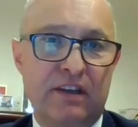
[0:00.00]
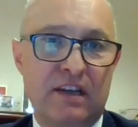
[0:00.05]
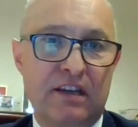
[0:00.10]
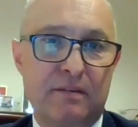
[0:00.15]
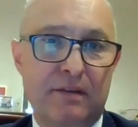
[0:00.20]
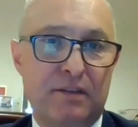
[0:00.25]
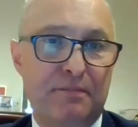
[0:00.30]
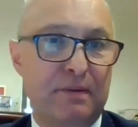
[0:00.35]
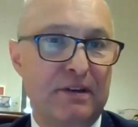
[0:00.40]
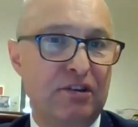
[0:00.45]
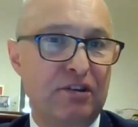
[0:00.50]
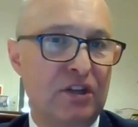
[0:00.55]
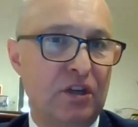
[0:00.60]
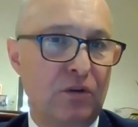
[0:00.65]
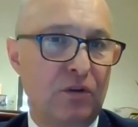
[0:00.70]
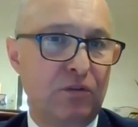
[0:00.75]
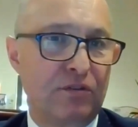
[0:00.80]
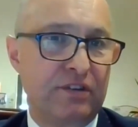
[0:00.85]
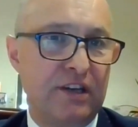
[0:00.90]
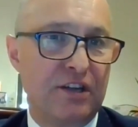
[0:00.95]
states, especially
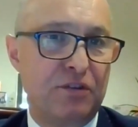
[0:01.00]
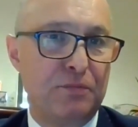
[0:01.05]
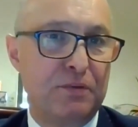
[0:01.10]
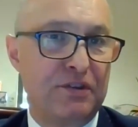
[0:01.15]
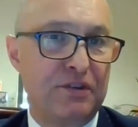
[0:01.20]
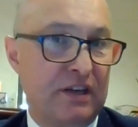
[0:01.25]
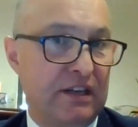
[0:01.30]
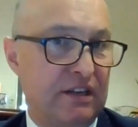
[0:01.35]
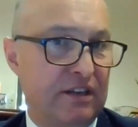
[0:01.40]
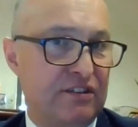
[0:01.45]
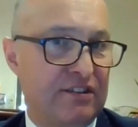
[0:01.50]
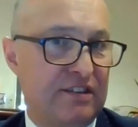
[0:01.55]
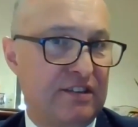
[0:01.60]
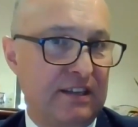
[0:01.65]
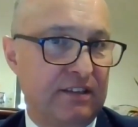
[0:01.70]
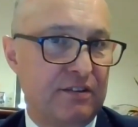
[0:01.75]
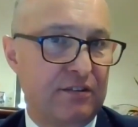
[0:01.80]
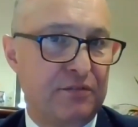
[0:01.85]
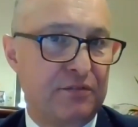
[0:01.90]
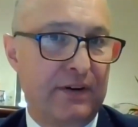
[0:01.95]
those states which are
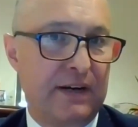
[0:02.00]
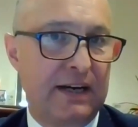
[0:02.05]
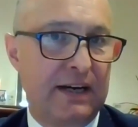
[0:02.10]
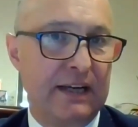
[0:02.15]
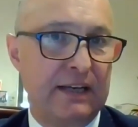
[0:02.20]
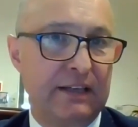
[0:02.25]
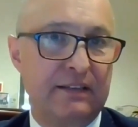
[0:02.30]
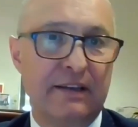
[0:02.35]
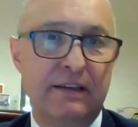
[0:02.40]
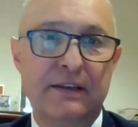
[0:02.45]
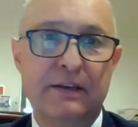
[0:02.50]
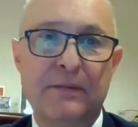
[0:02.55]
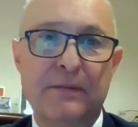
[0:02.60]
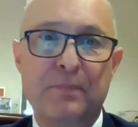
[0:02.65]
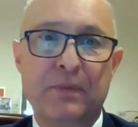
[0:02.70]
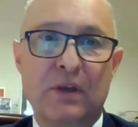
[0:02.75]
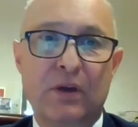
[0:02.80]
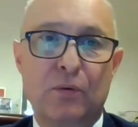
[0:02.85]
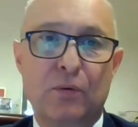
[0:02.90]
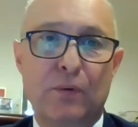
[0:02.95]
unsatisfied
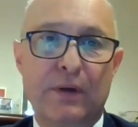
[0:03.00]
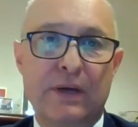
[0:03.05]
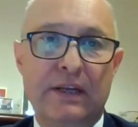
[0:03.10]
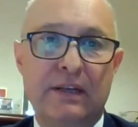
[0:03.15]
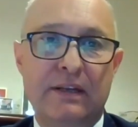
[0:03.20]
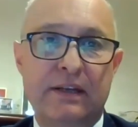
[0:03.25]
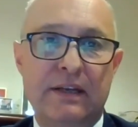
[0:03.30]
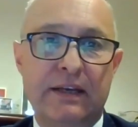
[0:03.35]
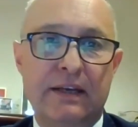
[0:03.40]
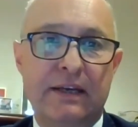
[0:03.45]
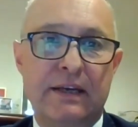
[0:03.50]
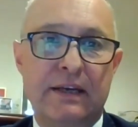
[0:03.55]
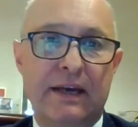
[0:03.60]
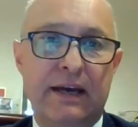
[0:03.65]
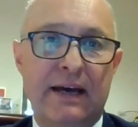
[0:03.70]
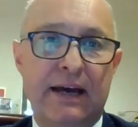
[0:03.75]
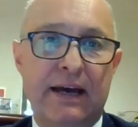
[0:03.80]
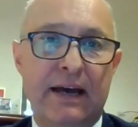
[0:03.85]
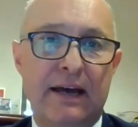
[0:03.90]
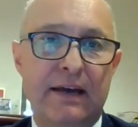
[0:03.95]
with the
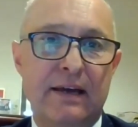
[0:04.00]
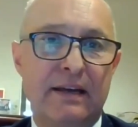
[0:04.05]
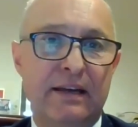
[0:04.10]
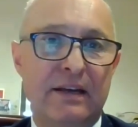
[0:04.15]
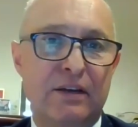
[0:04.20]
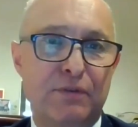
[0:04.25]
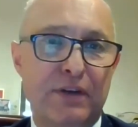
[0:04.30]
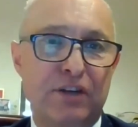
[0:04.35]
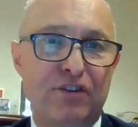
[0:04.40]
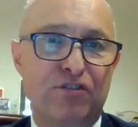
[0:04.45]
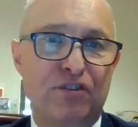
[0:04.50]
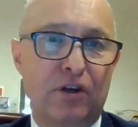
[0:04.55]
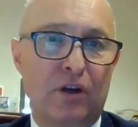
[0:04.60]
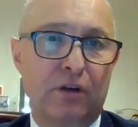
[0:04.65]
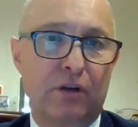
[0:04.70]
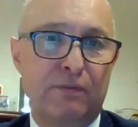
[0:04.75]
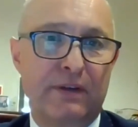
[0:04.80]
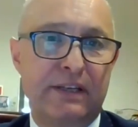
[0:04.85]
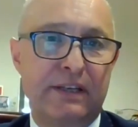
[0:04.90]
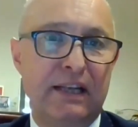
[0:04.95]
reached
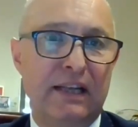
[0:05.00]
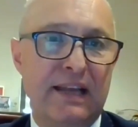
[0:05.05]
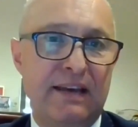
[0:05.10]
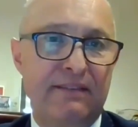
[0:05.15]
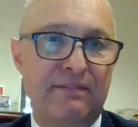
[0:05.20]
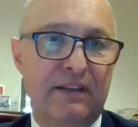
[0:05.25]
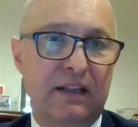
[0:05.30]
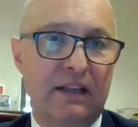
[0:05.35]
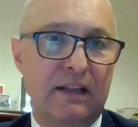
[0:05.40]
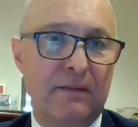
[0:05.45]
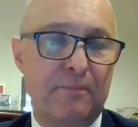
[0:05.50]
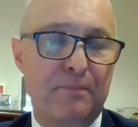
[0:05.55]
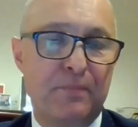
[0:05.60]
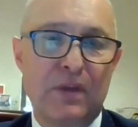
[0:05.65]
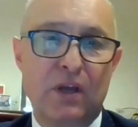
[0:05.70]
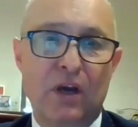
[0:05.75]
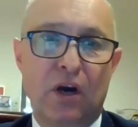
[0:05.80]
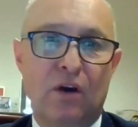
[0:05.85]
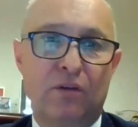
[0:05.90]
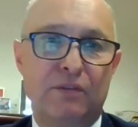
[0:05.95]
already level
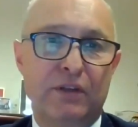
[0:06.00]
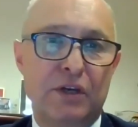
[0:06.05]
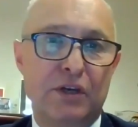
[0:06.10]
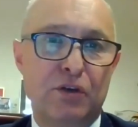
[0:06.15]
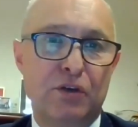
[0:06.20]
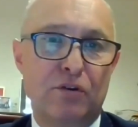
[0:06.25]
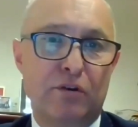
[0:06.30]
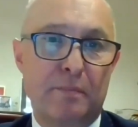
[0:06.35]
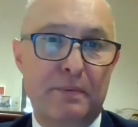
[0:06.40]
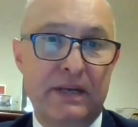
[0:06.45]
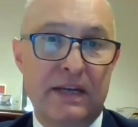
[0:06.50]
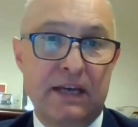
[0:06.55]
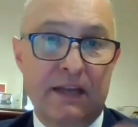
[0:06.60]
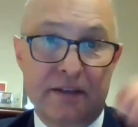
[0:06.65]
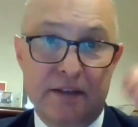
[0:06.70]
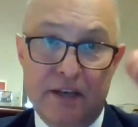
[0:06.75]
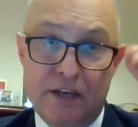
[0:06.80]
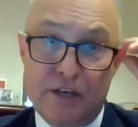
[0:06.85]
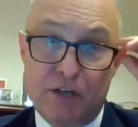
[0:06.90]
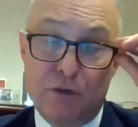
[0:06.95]
of the
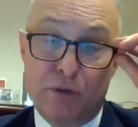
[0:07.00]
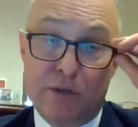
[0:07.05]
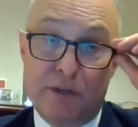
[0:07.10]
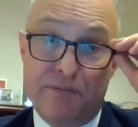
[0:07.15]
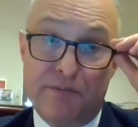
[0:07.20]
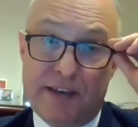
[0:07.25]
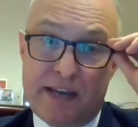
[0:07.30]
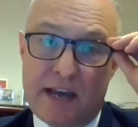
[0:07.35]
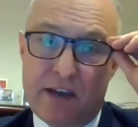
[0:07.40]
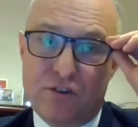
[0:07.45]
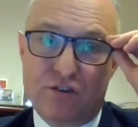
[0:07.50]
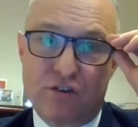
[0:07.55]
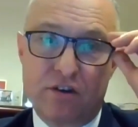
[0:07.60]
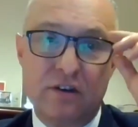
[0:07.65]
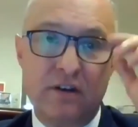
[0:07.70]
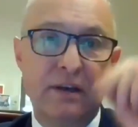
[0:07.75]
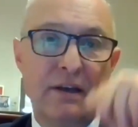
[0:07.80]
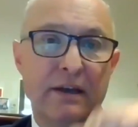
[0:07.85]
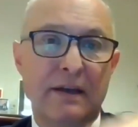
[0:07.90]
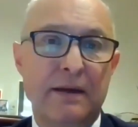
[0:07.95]
European
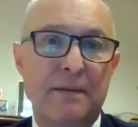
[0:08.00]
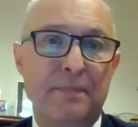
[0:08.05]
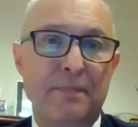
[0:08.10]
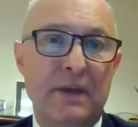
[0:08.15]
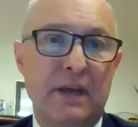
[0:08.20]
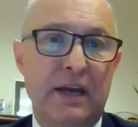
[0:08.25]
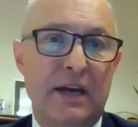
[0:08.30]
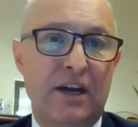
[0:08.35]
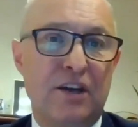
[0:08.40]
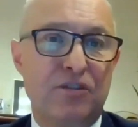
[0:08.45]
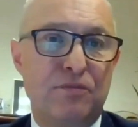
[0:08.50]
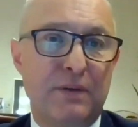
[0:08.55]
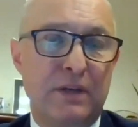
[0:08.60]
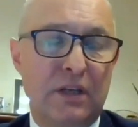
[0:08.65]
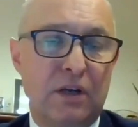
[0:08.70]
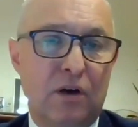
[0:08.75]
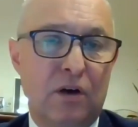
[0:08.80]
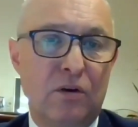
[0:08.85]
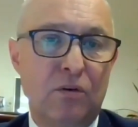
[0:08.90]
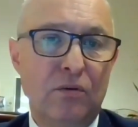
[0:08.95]
unification. As we
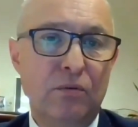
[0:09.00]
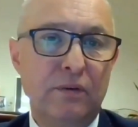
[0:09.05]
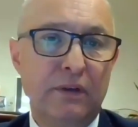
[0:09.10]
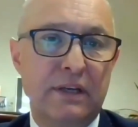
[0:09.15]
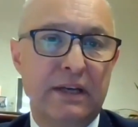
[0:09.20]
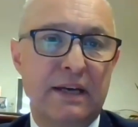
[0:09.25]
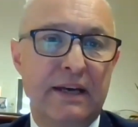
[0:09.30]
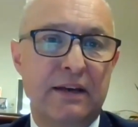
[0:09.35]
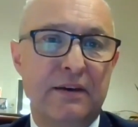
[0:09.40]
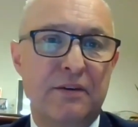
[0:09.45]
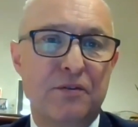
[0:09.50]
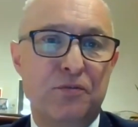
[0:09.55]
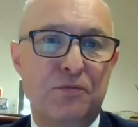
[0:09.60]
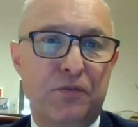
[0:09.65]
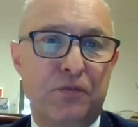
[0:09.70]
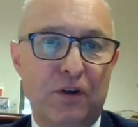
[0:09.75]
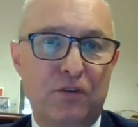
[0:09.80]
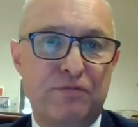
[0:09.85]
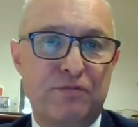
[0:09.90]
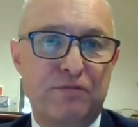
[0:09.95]
know,
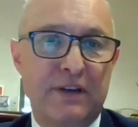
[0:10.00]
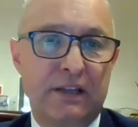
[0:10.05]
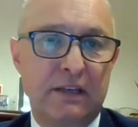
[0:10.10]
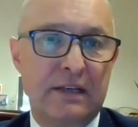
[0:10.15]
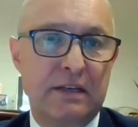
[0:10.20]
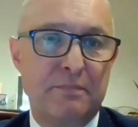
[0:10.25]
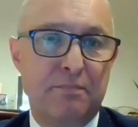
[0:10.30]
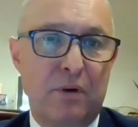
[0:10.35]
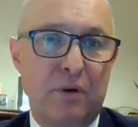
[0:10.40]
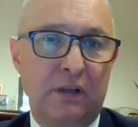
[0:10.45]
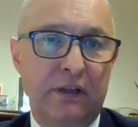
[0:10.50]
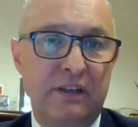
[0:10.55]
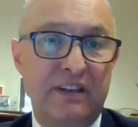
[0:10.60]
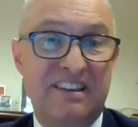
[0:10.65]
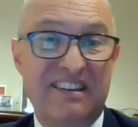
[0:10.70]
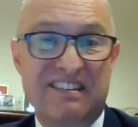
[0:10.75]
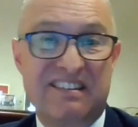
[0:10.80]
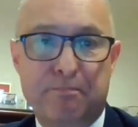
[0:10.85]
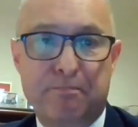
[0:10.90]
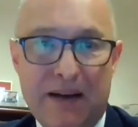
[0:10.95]
fortunately in
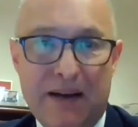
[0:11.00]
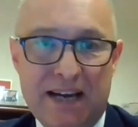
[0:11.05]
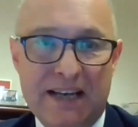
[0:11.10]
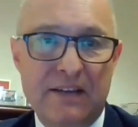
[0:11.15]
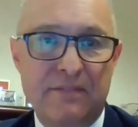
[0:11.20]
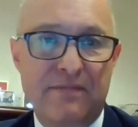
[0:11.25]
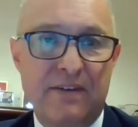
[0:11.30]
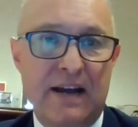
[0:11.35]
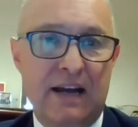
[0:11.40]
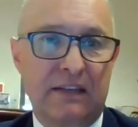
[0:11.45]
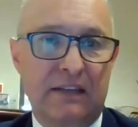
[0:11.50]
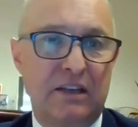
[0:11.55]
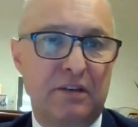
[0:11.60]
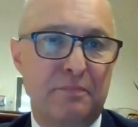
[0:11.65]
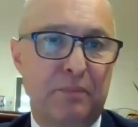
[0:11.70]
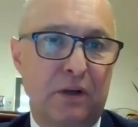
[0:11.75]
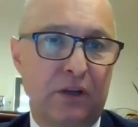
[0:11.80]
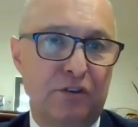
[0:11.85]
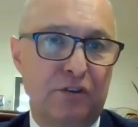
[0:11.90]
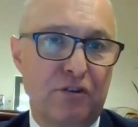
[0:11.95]
Poland, despite the fact
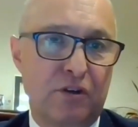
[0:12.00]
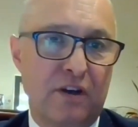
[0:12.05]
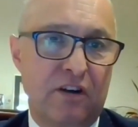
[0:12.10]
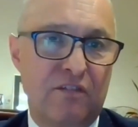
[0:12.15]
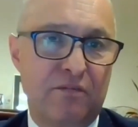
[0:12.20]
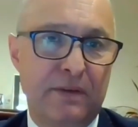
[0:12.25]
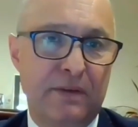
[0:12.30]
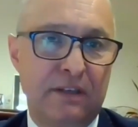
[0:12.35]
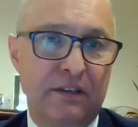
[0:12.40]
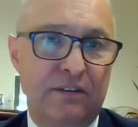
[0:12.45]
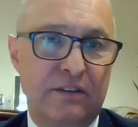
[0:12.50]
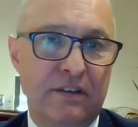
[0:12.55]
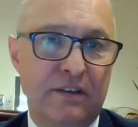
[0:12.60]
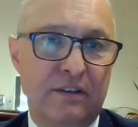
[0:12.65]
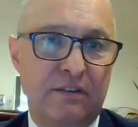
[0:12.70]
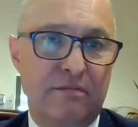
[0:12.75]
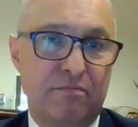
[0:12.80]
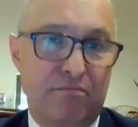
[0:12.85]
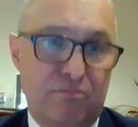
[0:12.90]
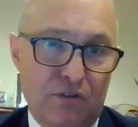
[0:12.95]
that the Polish government
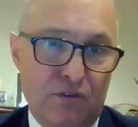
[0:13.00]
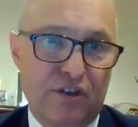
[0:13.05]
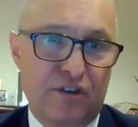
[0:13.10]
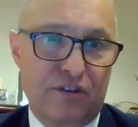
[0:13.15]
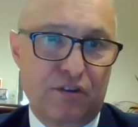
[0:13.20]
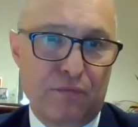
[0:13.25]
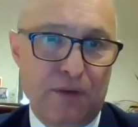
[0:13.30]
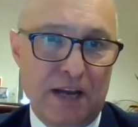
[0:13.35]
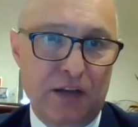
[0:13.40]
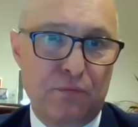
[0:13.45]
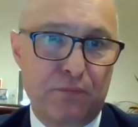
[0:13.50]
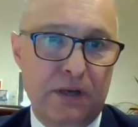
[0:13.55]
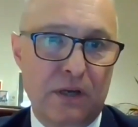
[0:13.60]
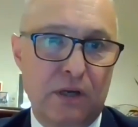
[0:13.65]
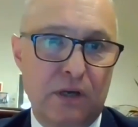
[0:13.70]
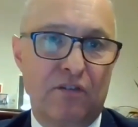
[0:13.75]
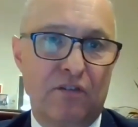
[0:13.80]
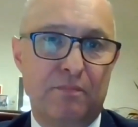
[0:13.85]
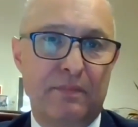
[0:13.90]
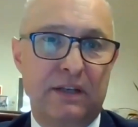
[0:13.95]
which is a
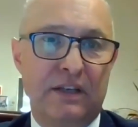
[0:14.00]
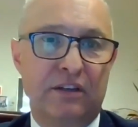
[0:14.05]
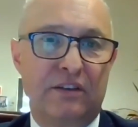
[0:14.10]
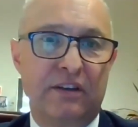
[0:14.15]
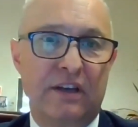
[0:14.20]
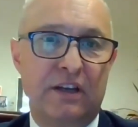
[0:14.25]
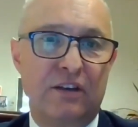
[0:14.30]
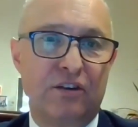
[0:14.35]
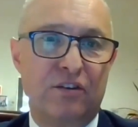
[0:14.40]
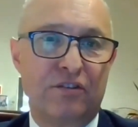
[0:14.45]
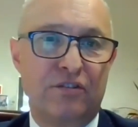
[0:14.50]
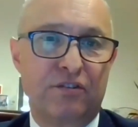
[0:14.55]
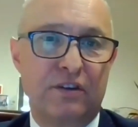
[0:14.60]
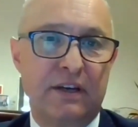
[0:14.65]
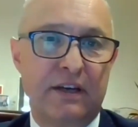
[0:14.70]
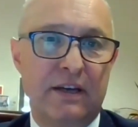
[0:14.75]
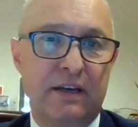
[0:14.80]
right-wing government and